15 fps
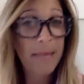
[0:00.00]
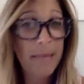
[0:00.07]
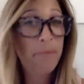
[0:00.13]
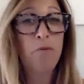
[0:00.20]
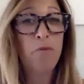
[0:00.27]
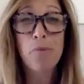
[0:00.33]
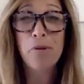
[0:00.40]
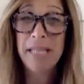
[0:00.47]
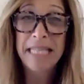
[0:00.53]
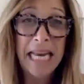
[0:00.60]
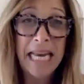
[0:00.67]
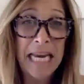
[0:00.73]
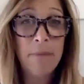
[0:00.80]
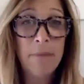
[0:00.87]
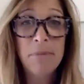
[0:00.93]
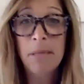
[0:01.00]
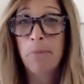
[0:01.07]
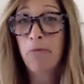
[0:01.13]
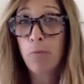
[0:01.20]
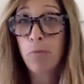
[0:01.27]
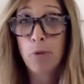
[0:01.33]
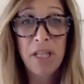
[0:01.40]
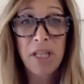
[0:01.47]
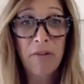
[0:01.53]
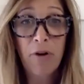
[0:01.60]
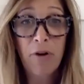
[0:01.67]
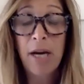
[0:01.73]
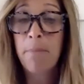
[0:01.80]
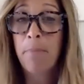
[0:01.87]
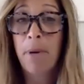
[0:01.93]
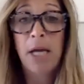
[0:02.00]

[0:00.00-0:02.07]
Some of them are the same, some of them are different,